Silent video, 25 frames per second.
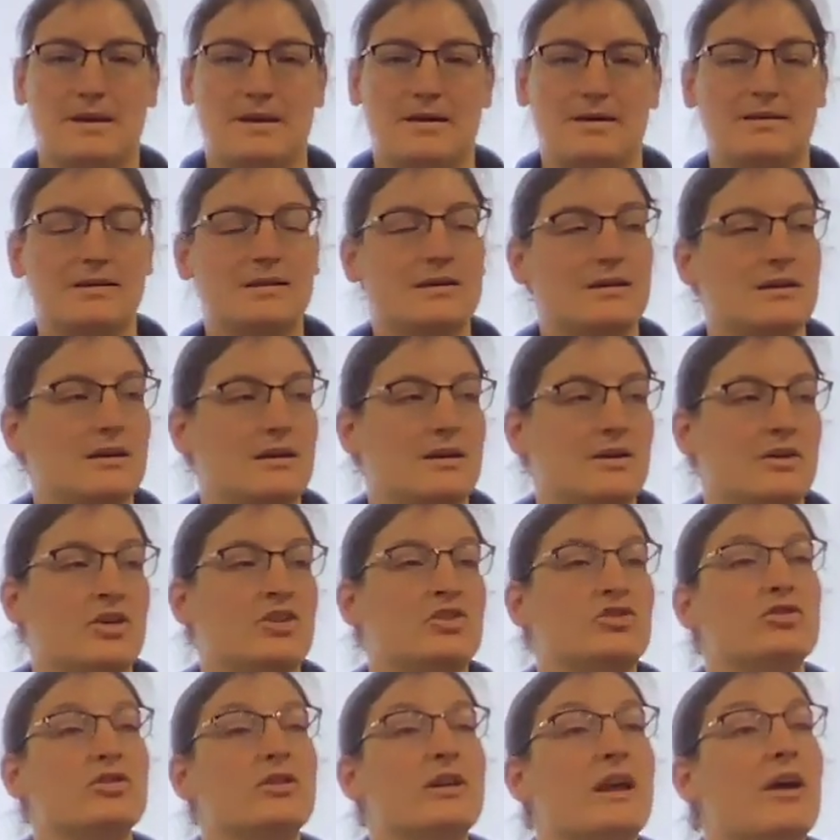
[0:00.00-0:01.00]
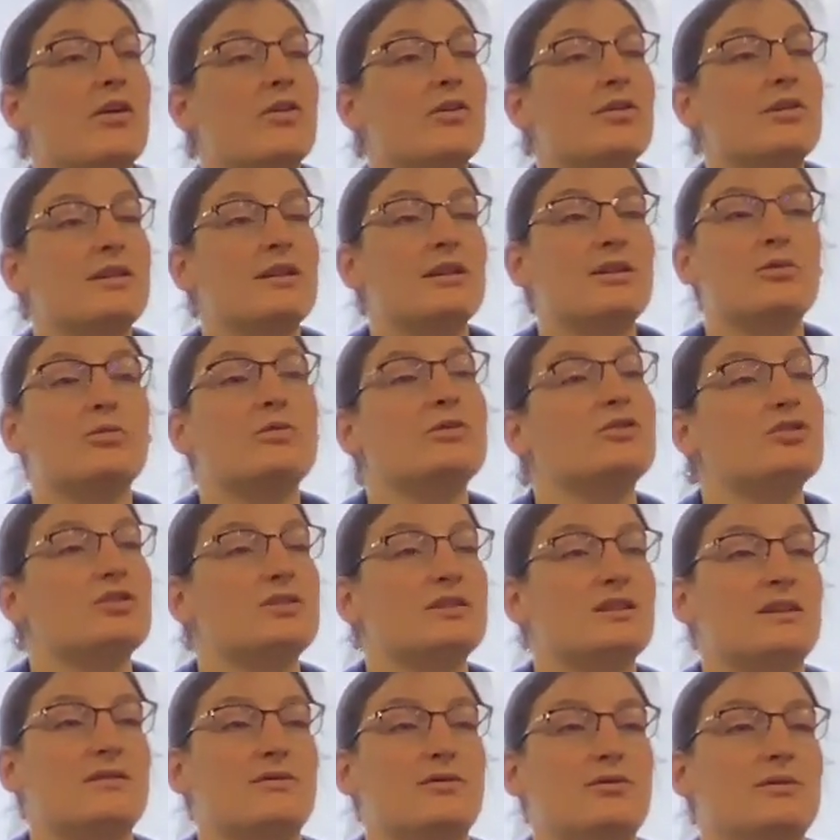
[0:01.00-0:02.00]
Okay, because your calculator will
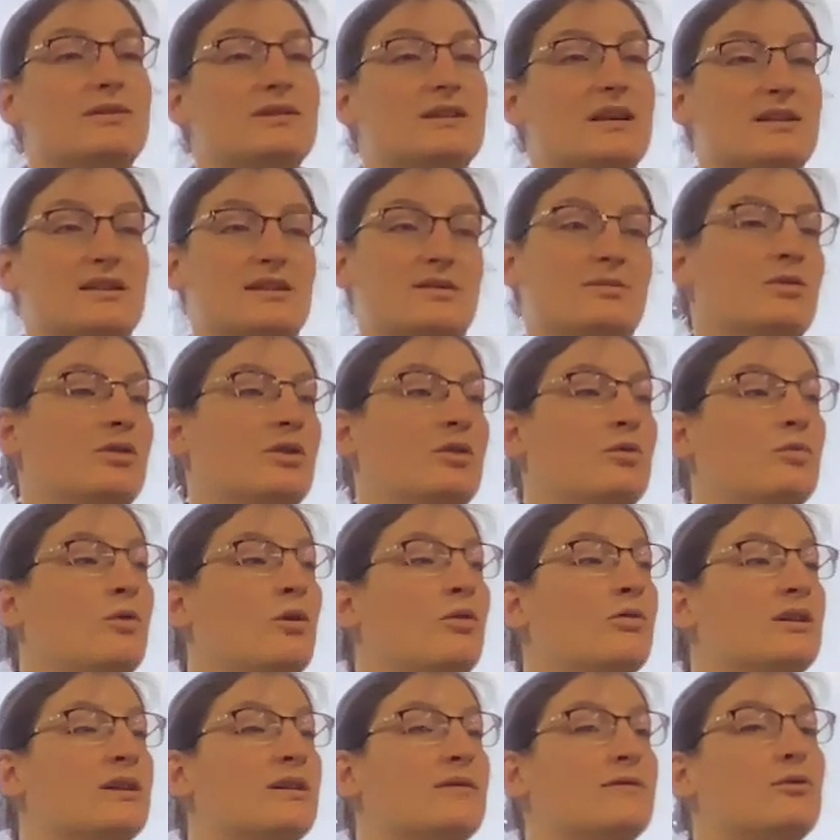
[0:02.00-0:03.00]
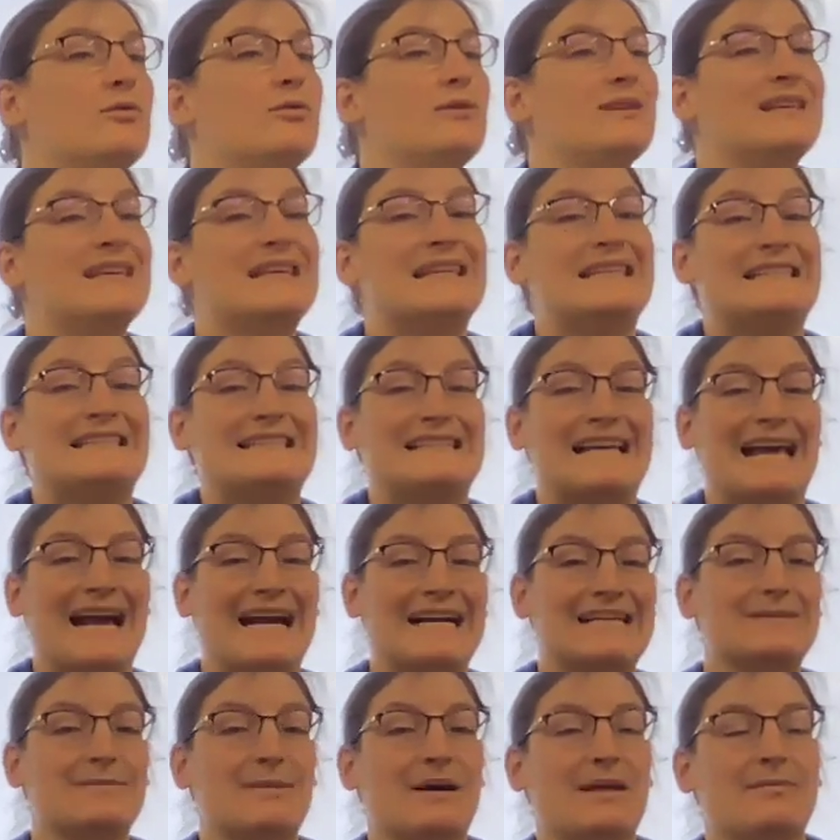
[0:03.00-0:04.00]
just give you a decimal. It won't give you the
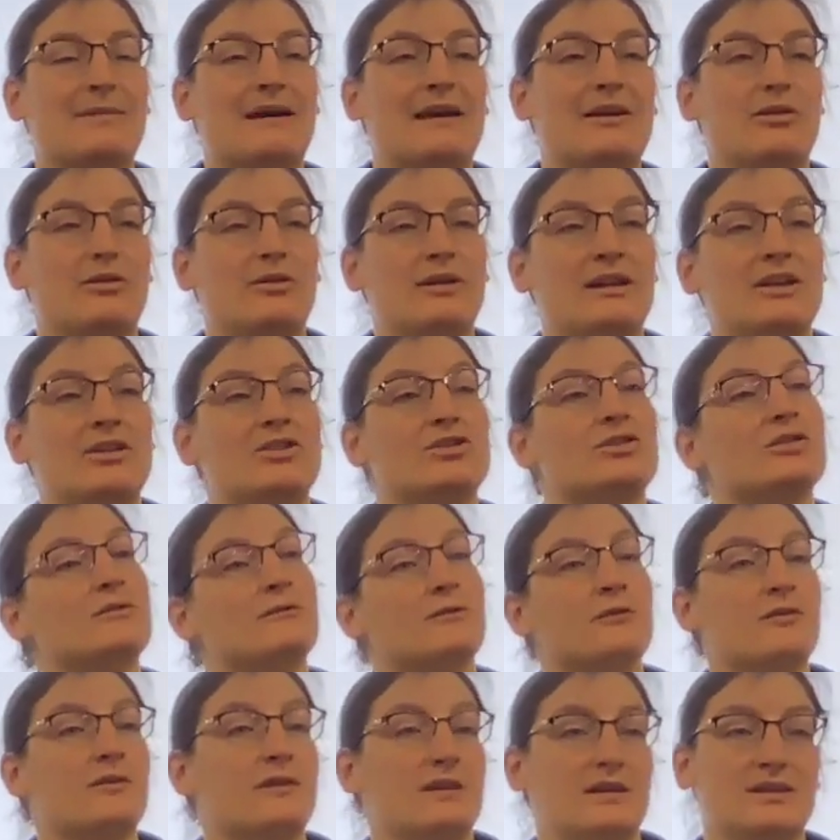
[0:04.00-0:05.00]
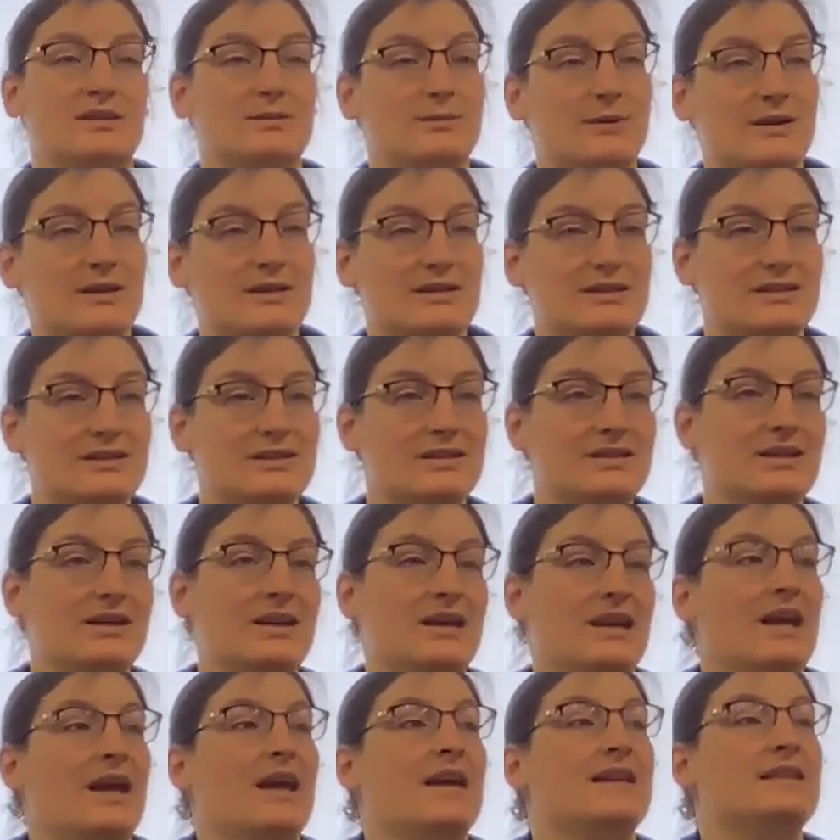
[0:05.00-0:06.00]
exact mathematical answer for these ones.
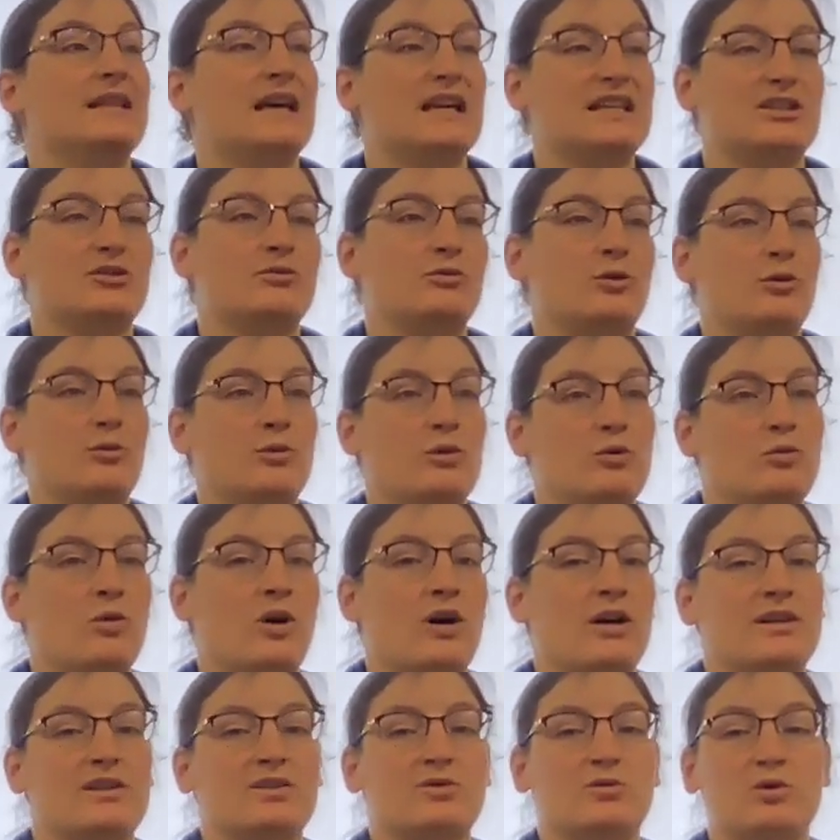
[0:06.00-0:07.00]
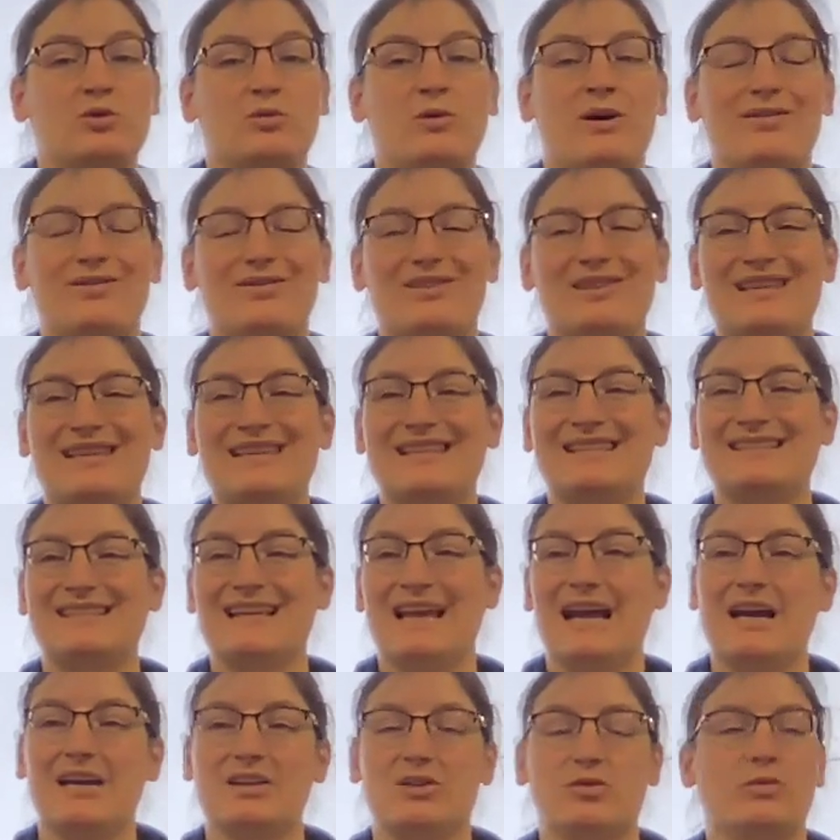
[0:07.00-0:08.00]
And that's what we want, is we want the
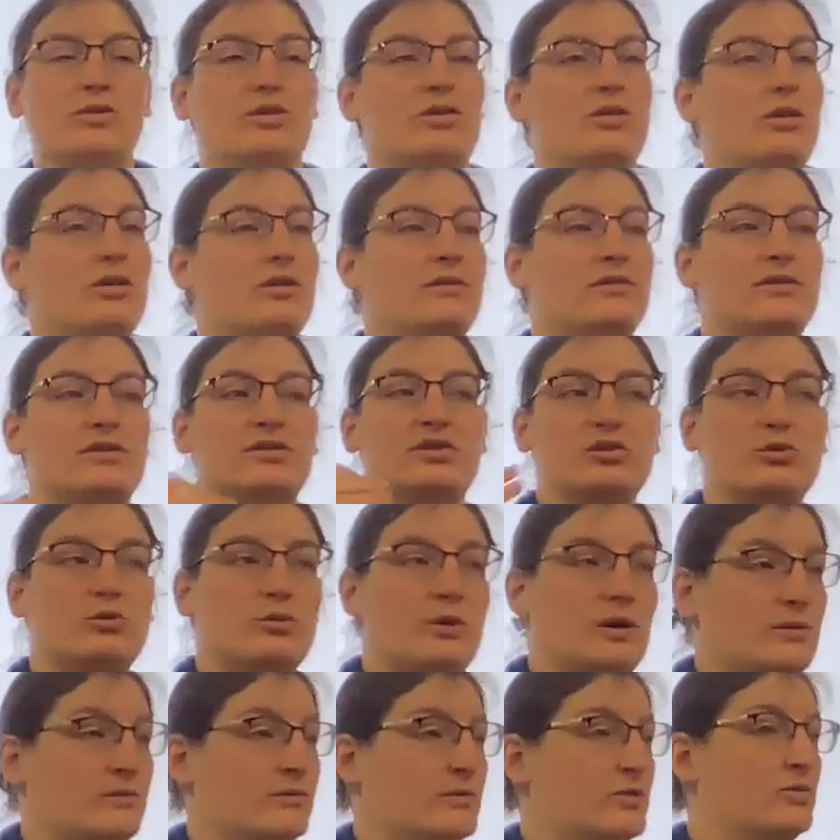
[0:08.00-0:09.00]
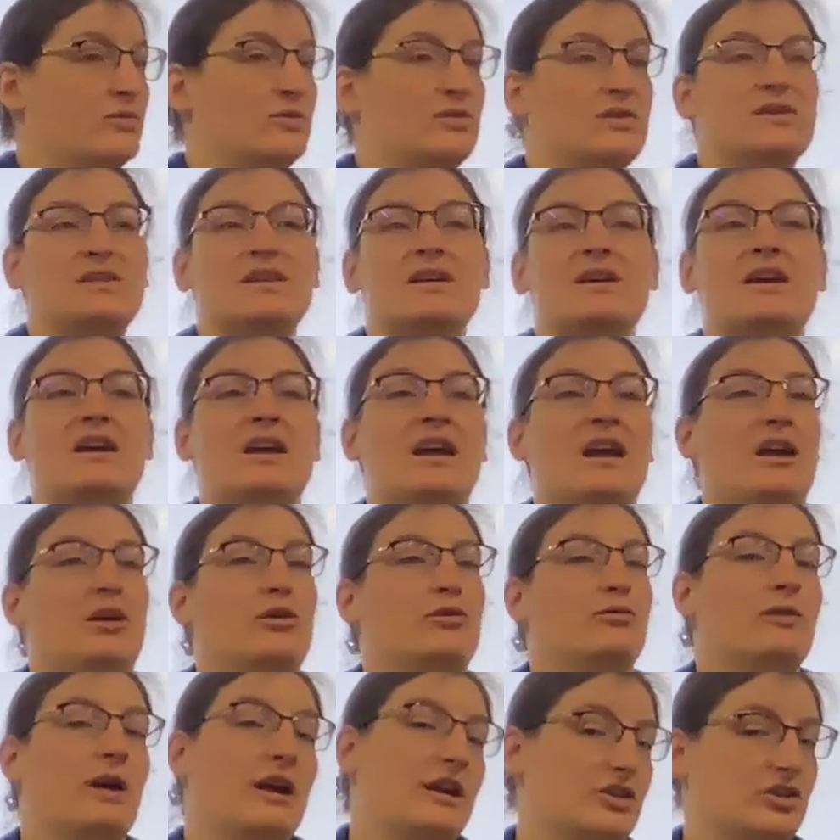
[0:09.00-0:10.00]
exact with all of the square roots
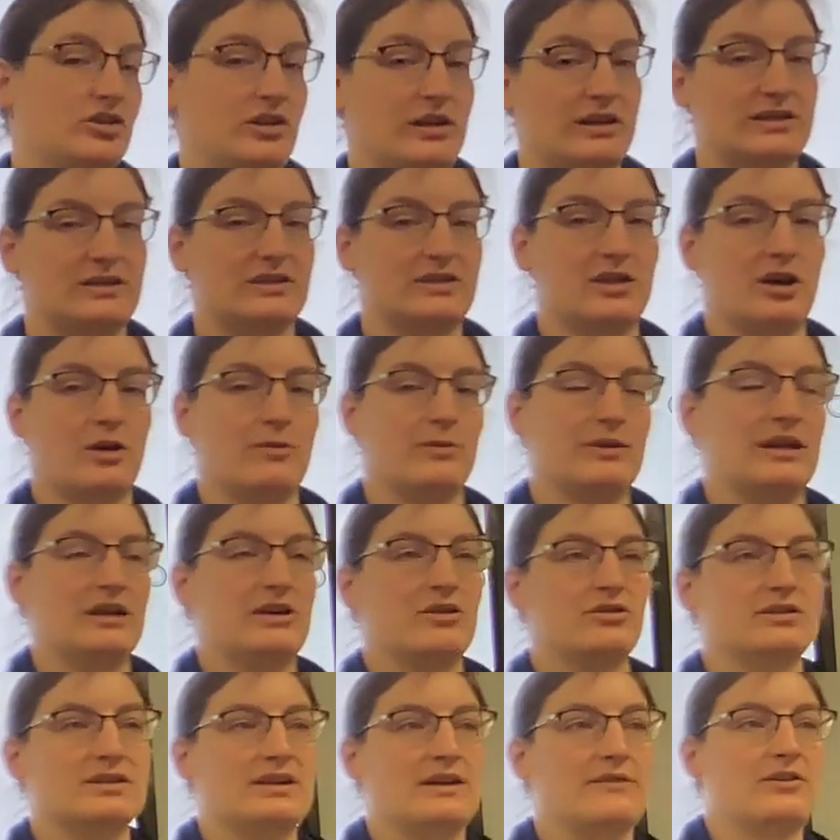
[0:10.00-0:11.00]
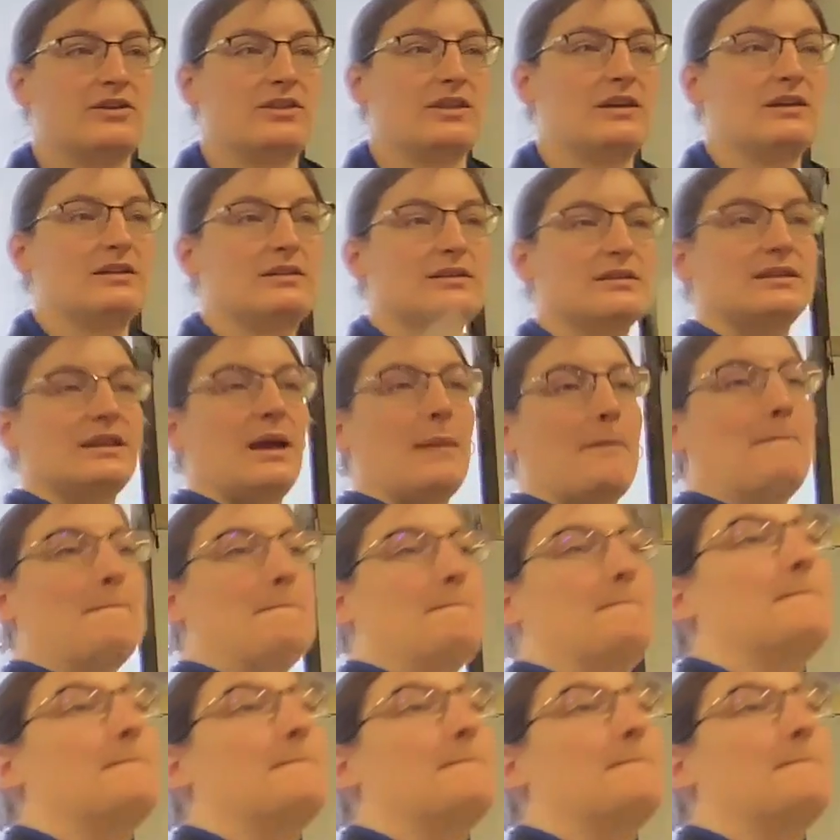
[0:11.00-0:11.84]
and rationalized denominators and everything. Yeah.